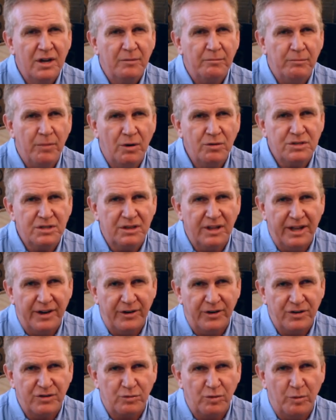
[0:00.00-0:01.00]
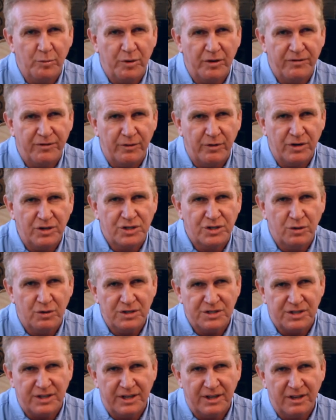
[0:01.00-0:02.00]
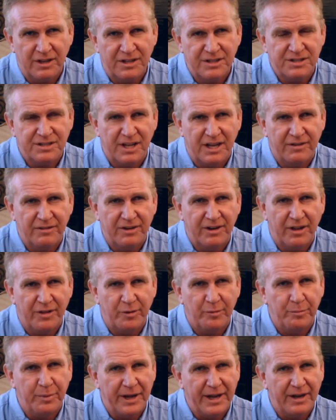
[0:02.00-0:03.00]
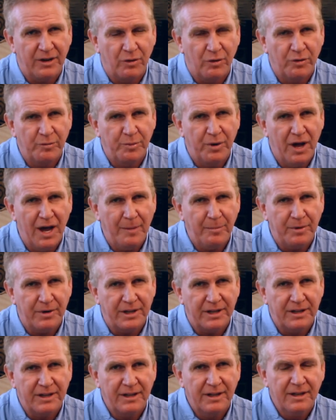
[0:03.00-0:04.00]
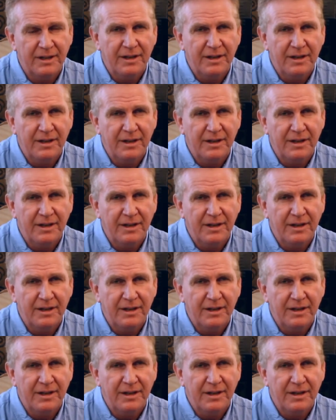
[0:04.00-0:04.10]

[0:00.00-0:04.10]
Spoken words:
most lenders will prefer a short sale instead of another bank-owned property.